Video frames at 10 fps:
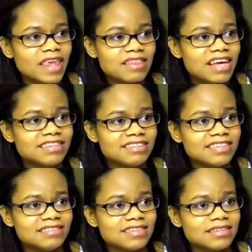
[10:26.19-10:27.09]
that
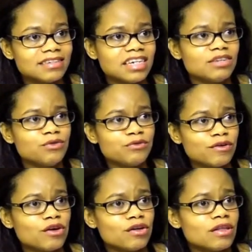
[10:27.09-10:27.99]
season. Like for
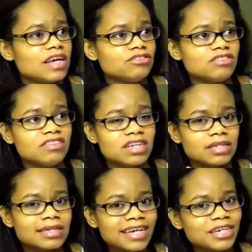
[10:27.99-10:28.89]
fall, I just think
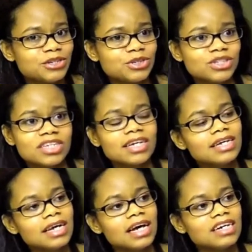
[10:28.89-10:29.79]
layers.
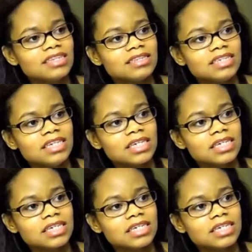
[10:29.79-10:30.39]
I think